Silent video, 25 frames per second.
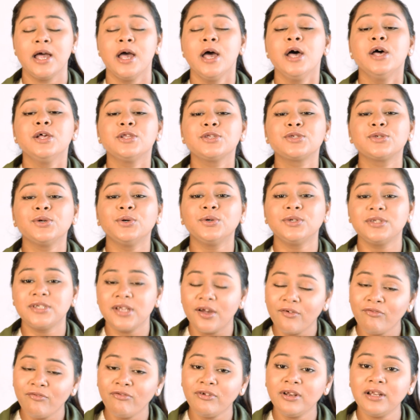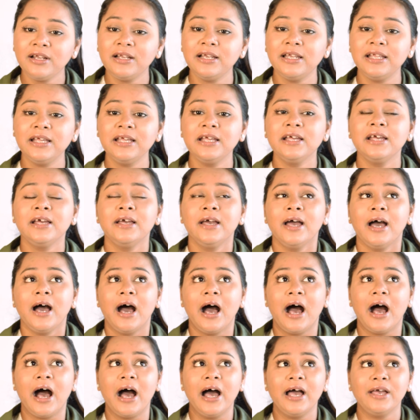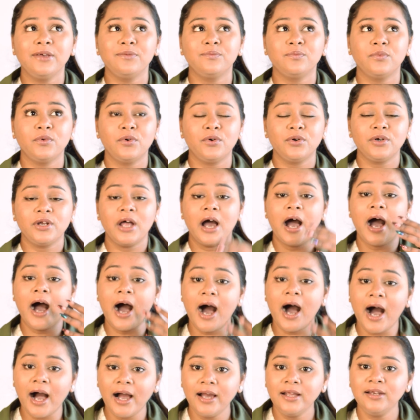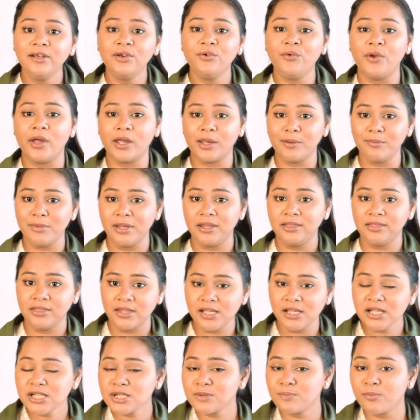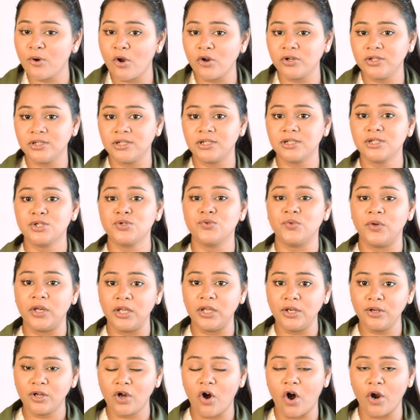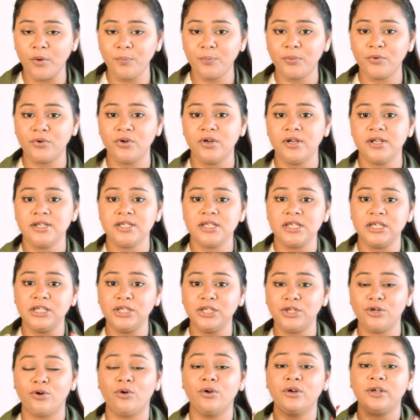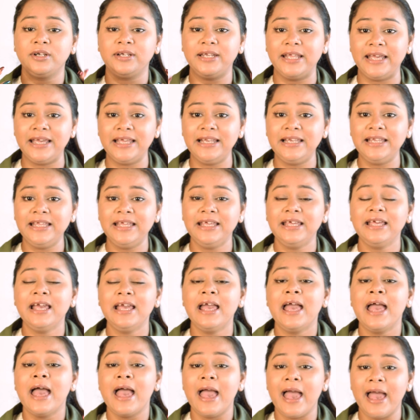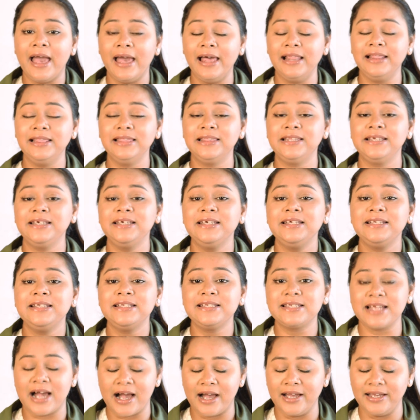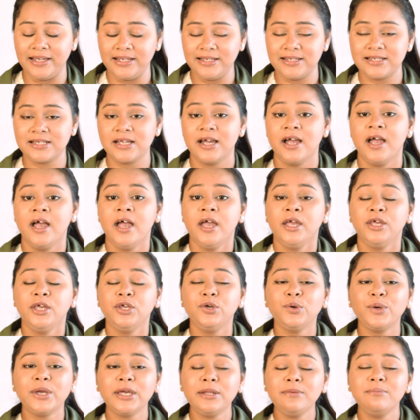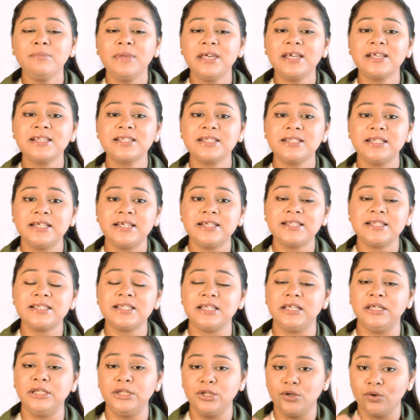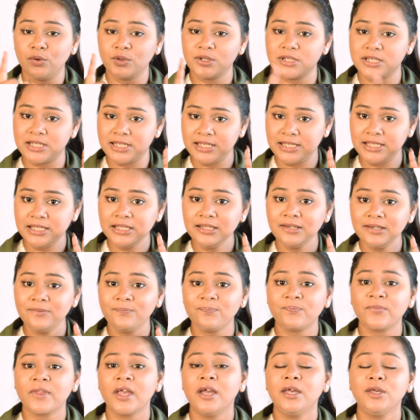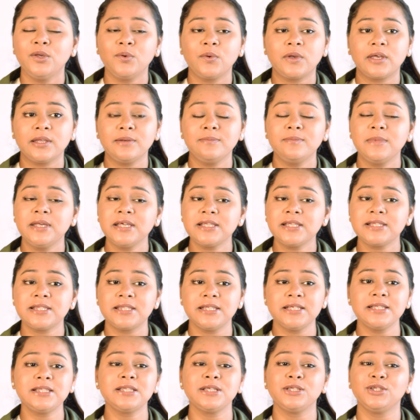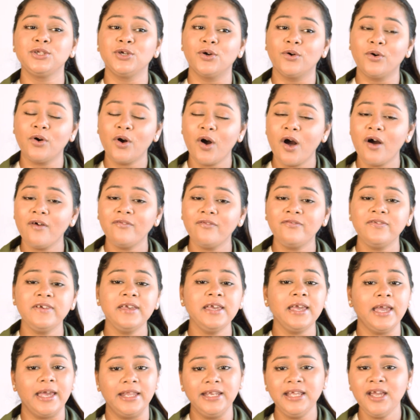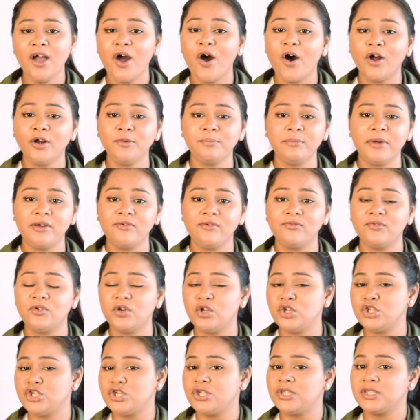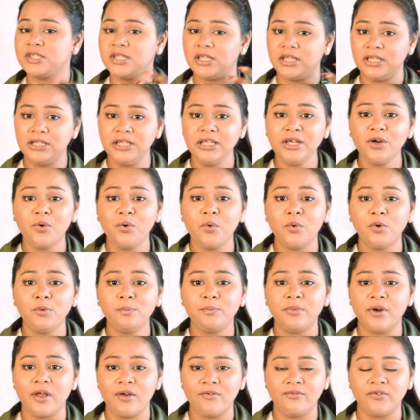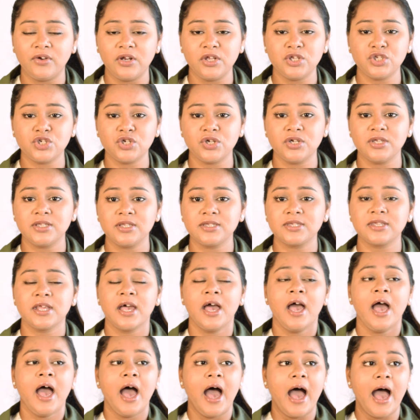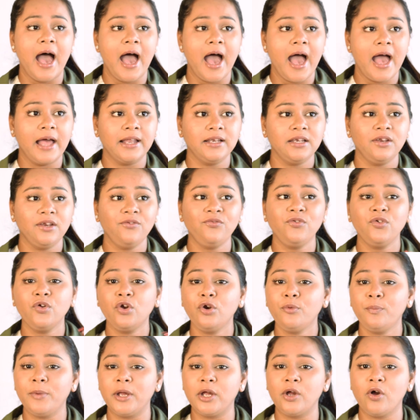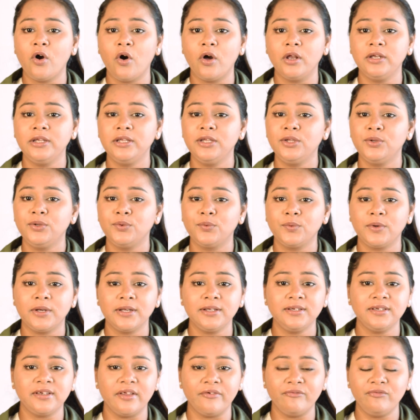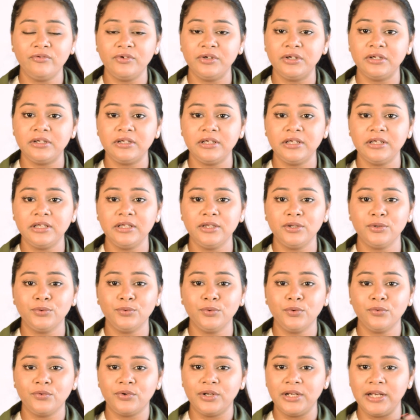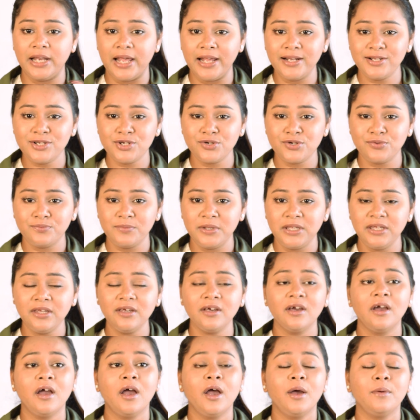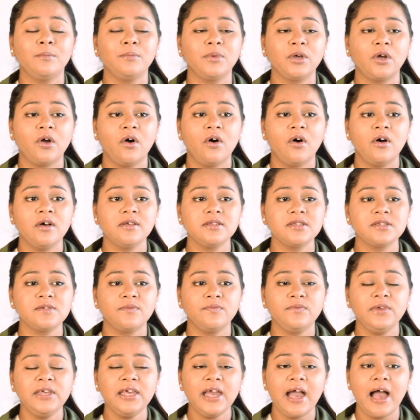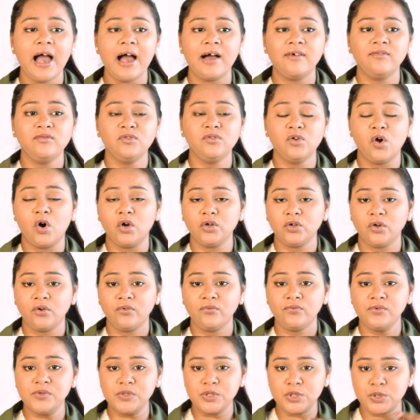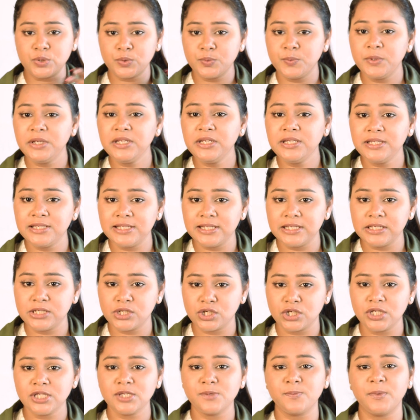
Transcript: So definitely I would highly recommend this product to incorporate in your daily healthy diet. You can mix this in your tea, you can mix this in your coffee, any hot beverages, any cold beverages. And if you're a Bengali, you can definitely relate to me, because we have lot of sweet dishes.